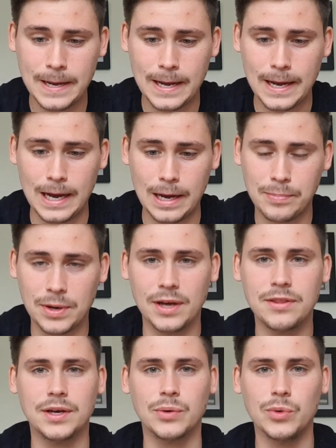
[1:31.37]
uh, but I
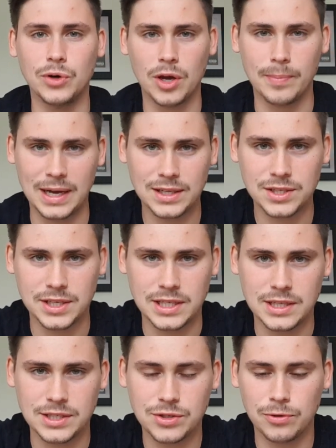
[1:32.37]
think we'll go back to the,
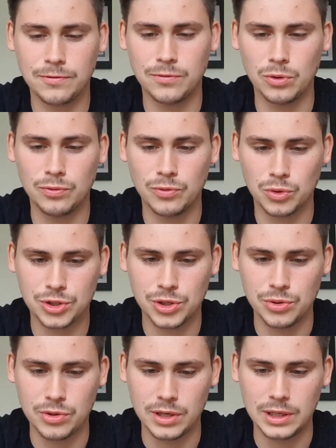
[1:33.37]
the sort of four four
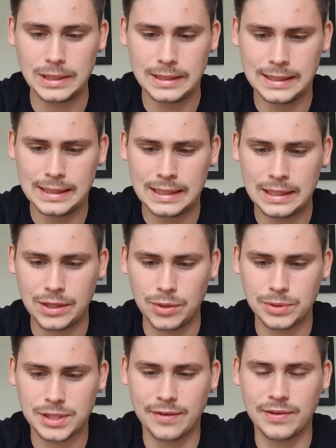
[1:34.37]
two that that
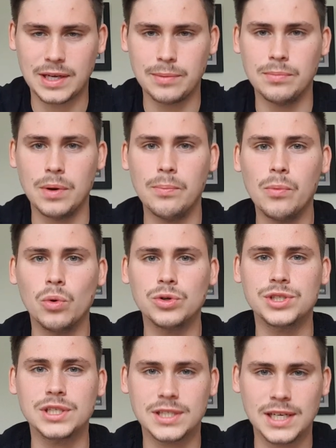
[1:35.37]
was giving him more
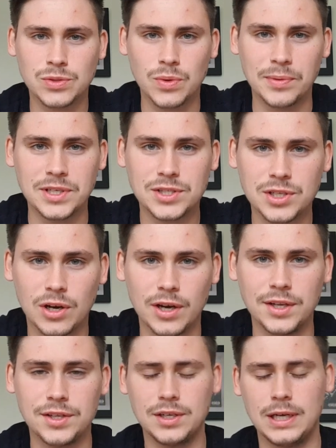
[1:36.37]
success when we
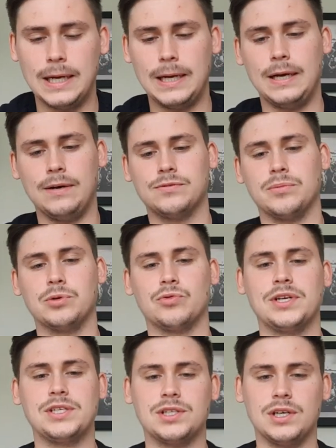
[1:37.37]
started uh, from the
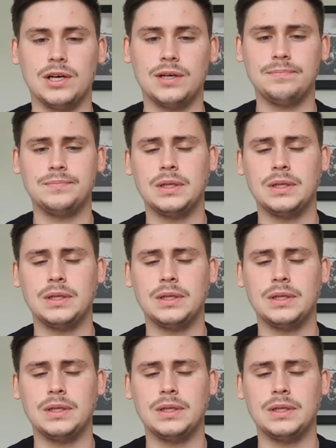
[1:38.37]
restart.